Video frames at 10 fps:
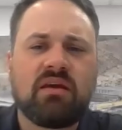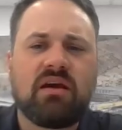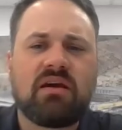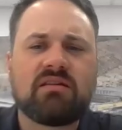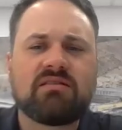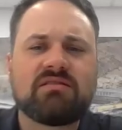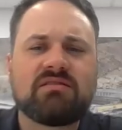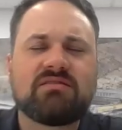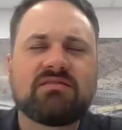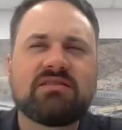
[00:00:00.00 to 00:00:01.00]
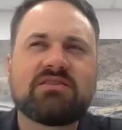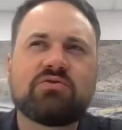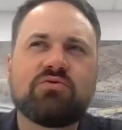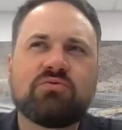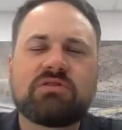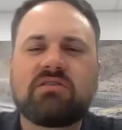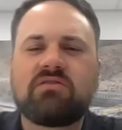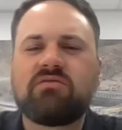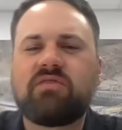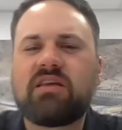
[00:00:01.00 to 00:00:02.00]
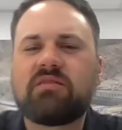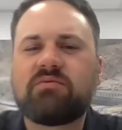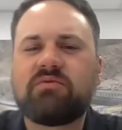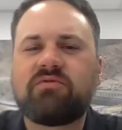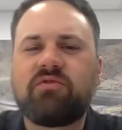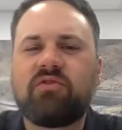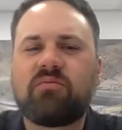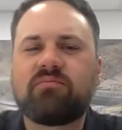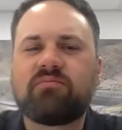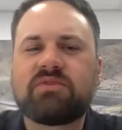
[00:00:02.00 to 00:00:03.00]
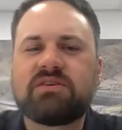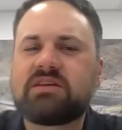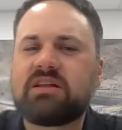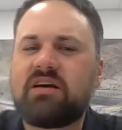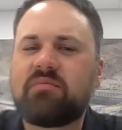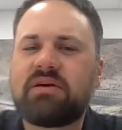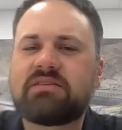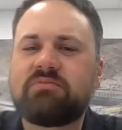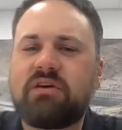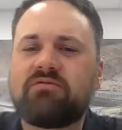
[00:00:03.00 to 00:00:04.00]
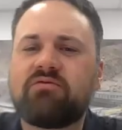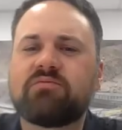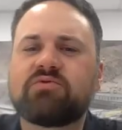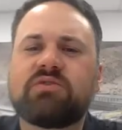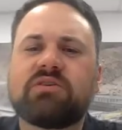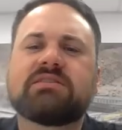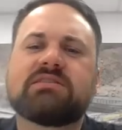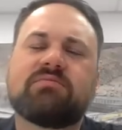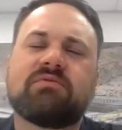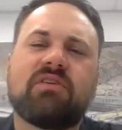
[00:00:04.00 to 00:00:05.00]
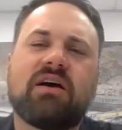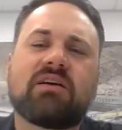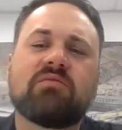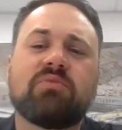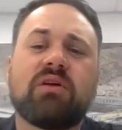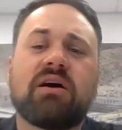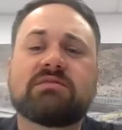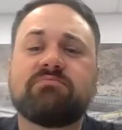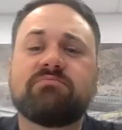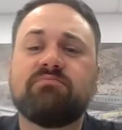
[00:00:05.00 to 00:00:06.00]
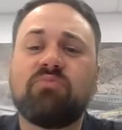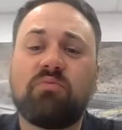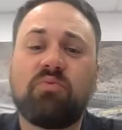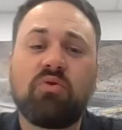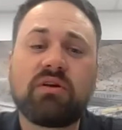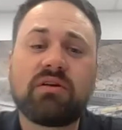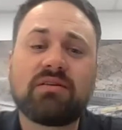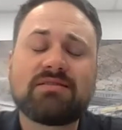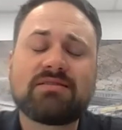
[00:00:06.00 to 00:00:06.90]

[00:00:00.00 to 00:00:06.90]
And the tools that are available from these cloud-based platforms really simplify compliance reporting.